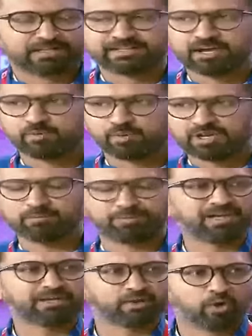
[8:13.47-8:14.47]
there will
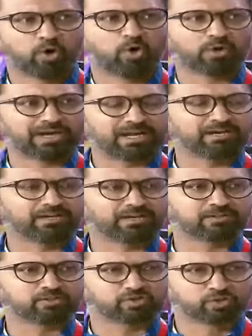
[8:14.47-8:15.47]
be no
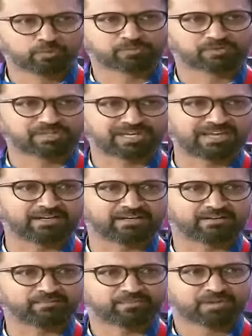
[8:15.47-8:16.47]
Indian troops in,